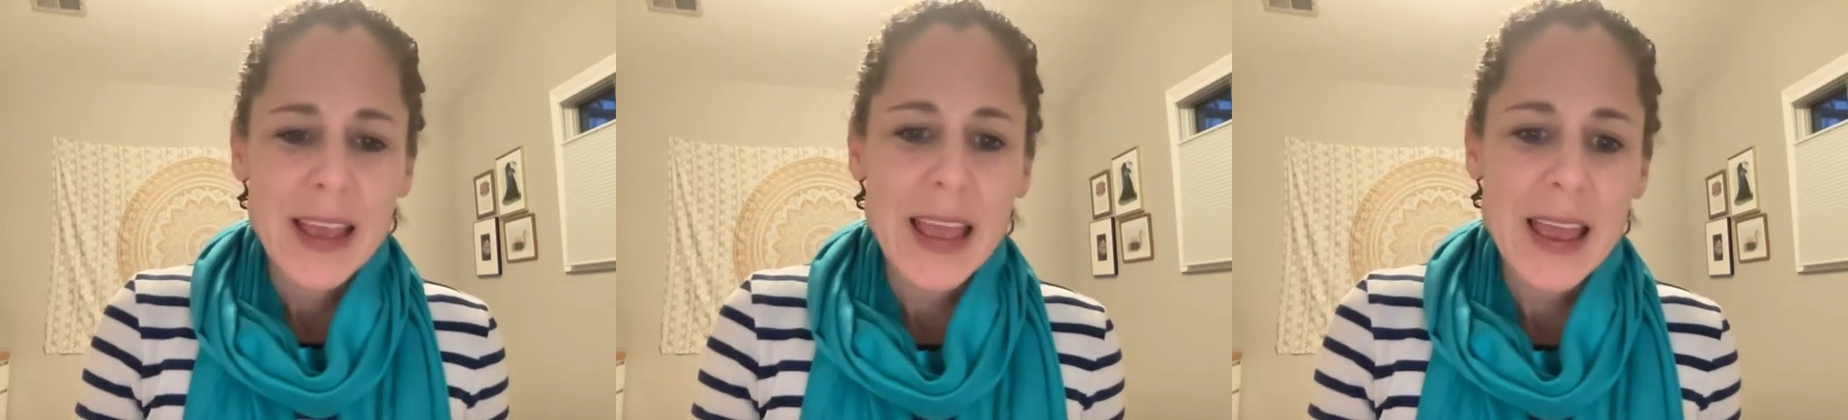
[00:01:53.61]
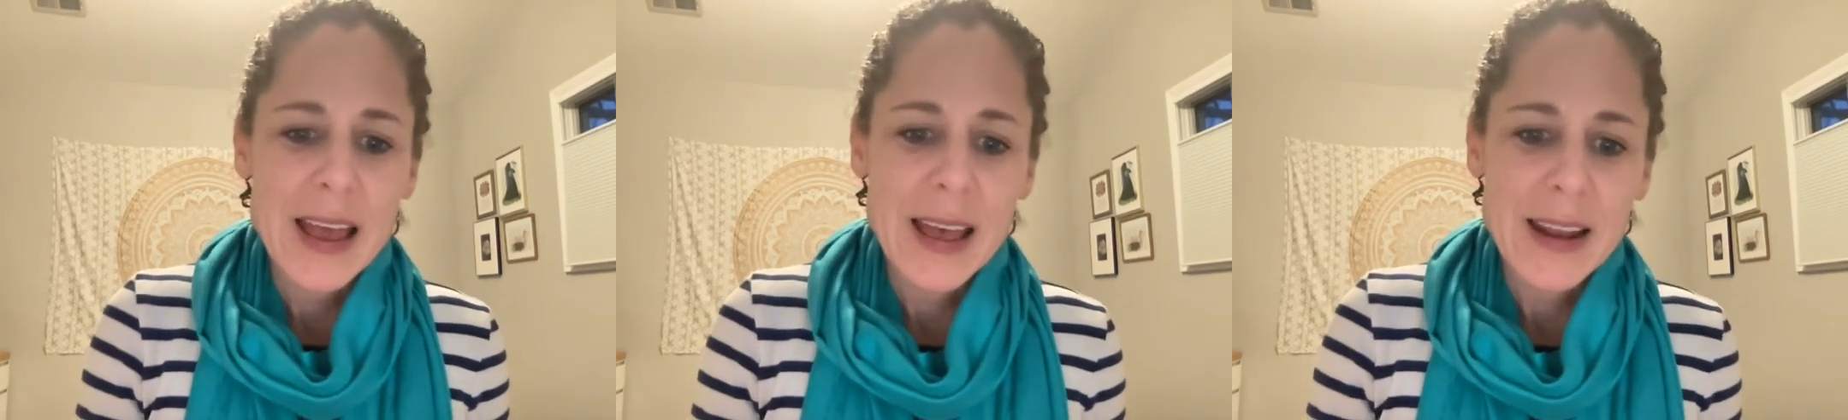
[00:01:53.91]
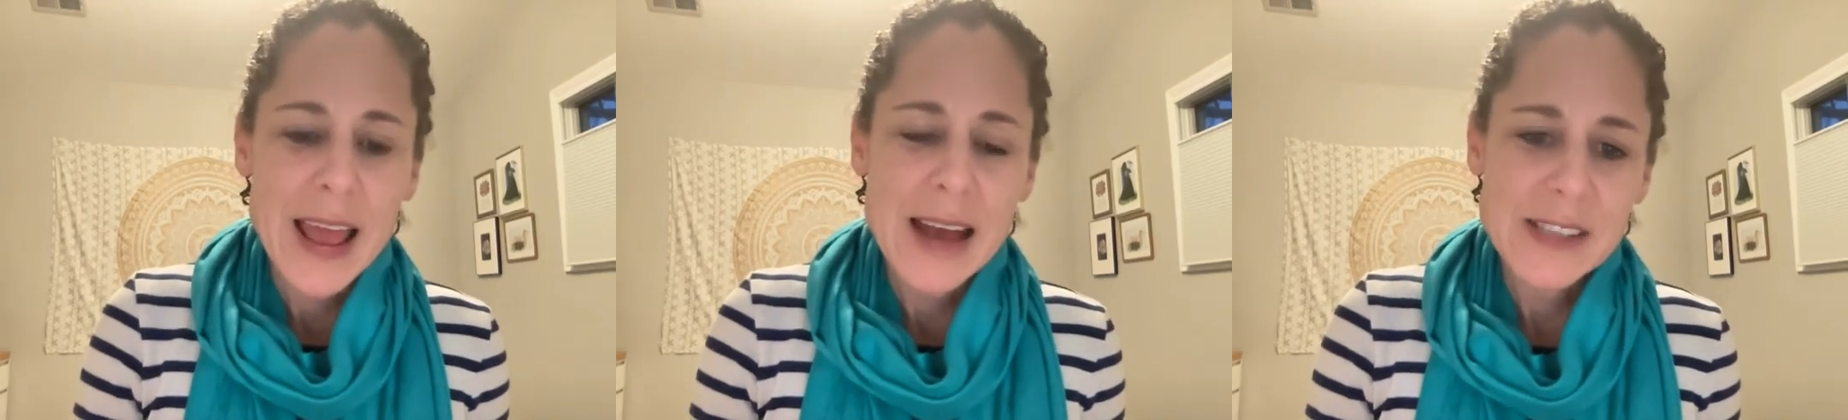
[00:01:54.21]

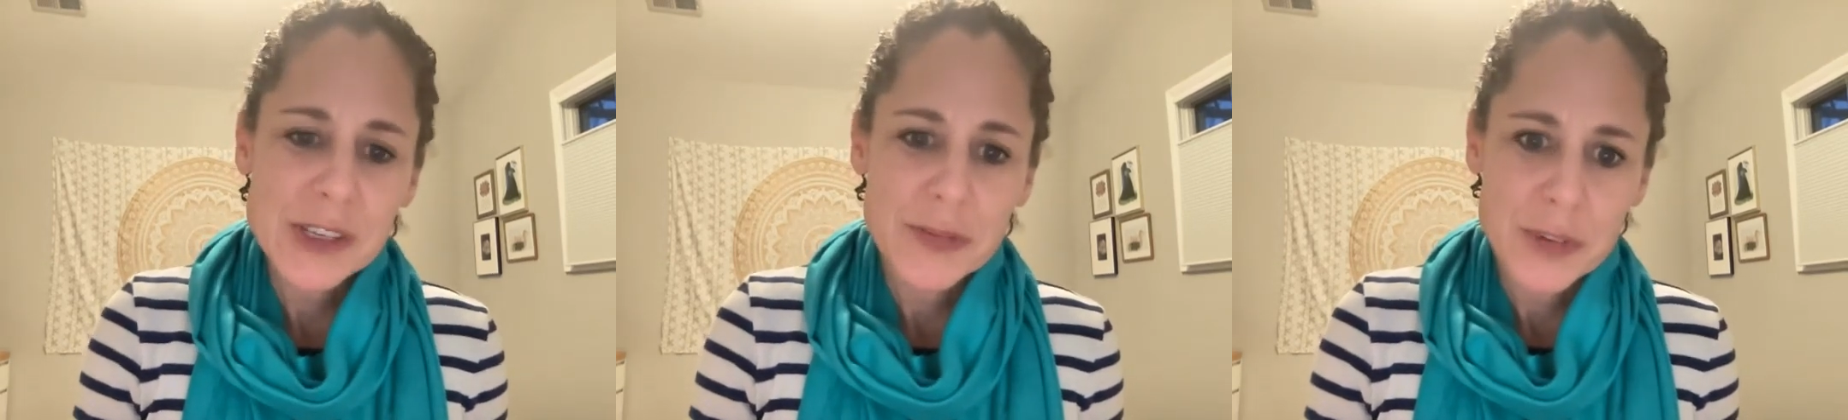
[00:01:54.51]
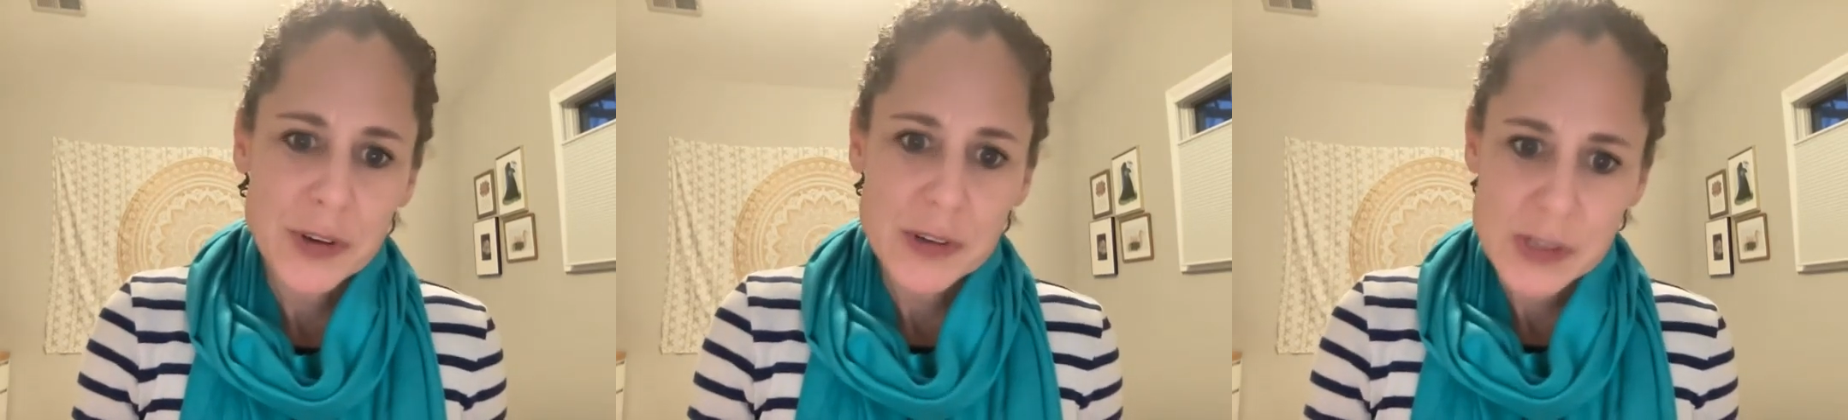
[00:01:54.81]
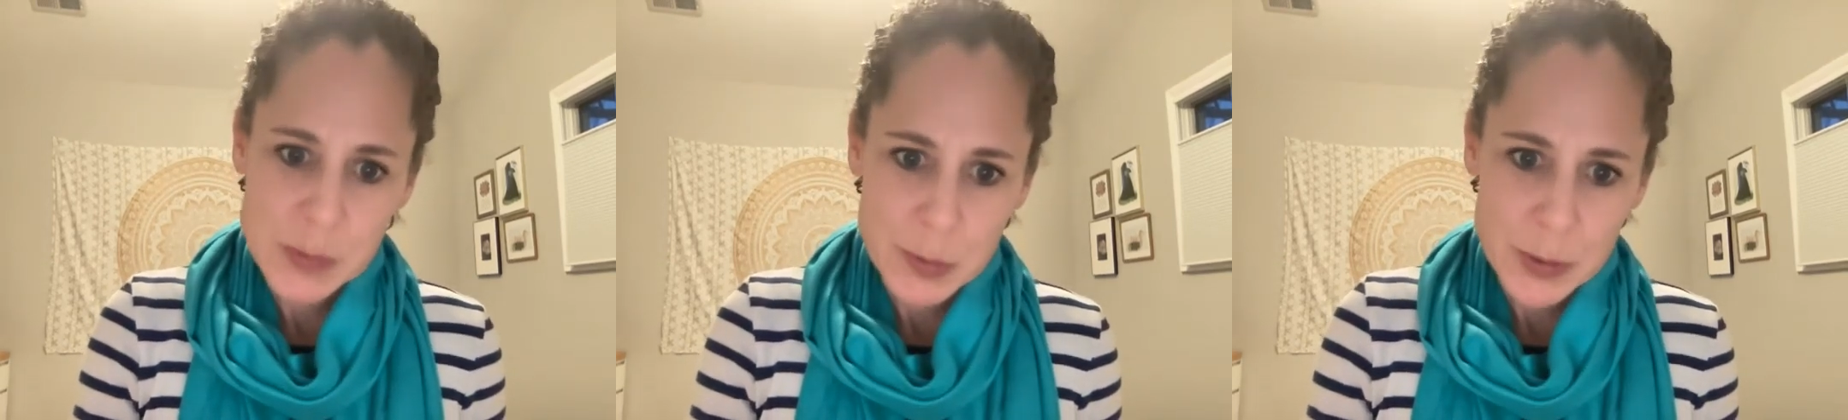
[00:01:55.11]
and ask for your
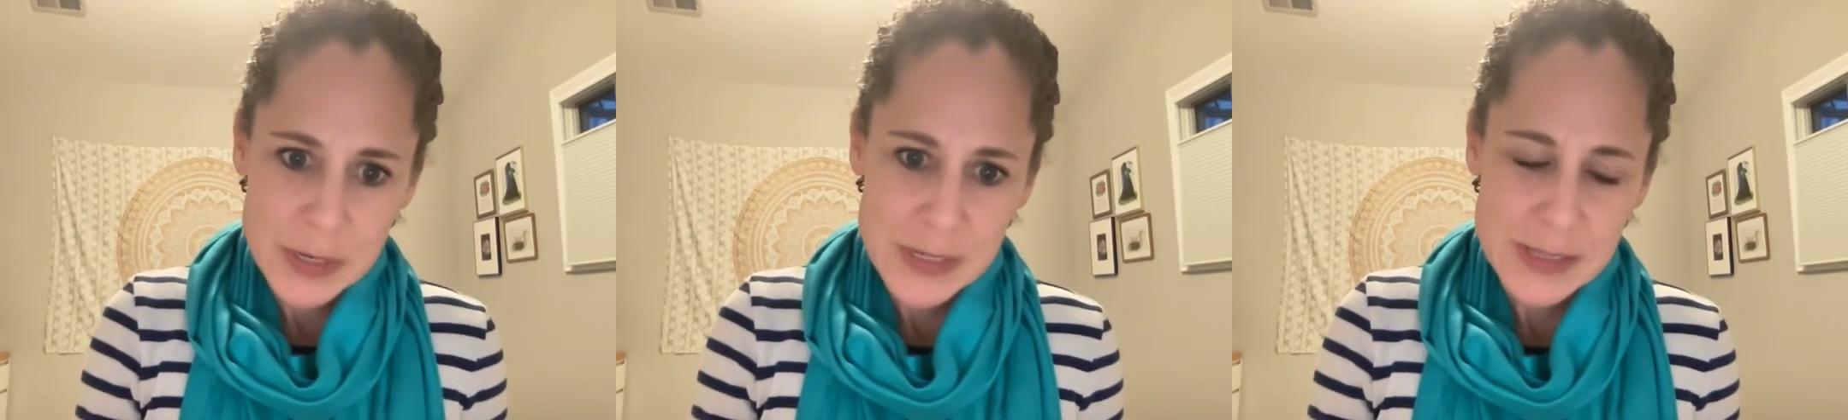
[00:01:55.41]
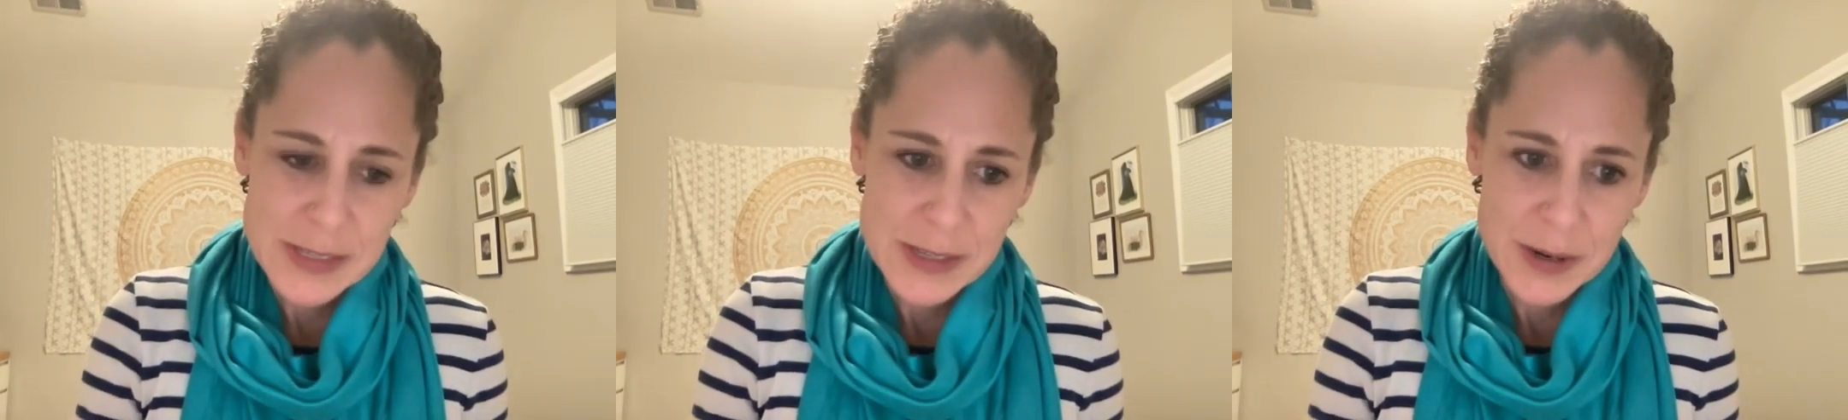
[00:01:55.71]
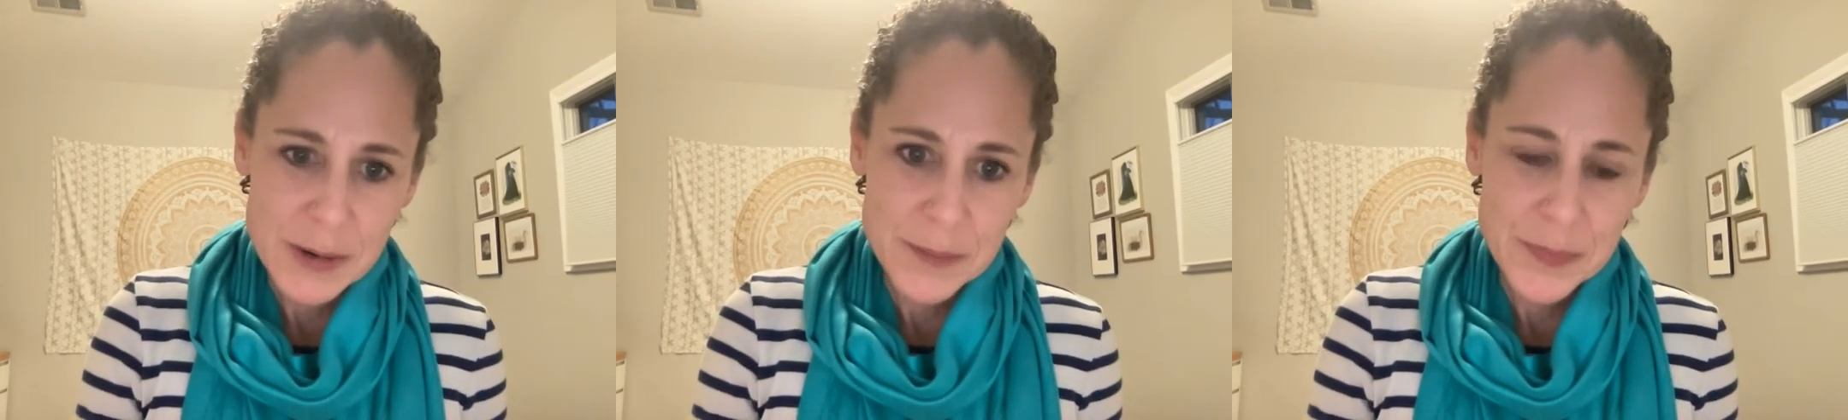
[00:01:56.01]
support this
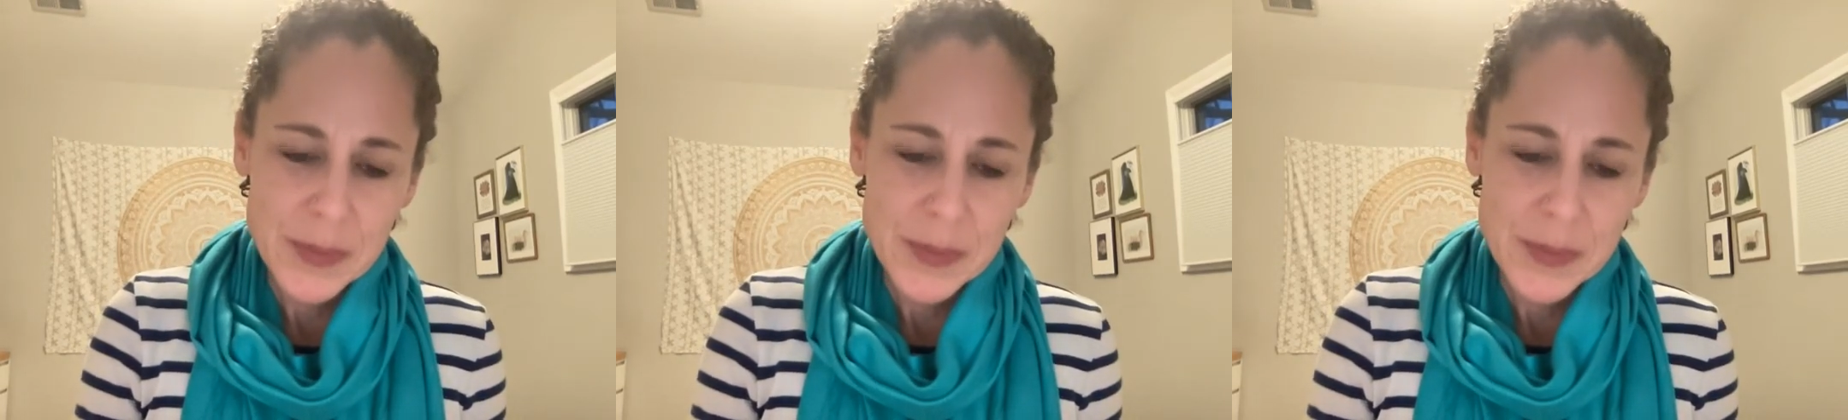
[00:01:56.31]
year.